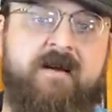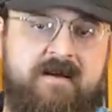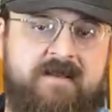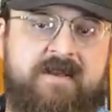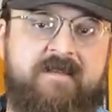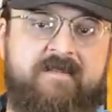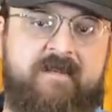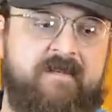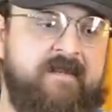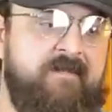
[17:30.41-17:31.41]
It did
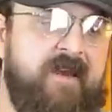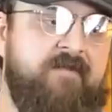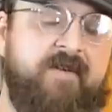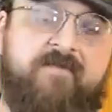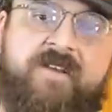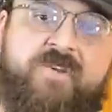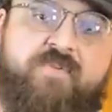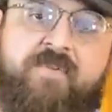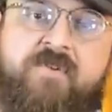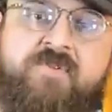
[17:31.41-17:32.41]
exist. It may have been
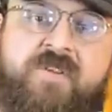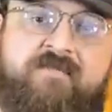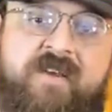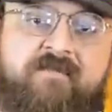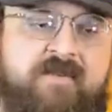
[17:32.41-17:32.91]
redispersed. It may have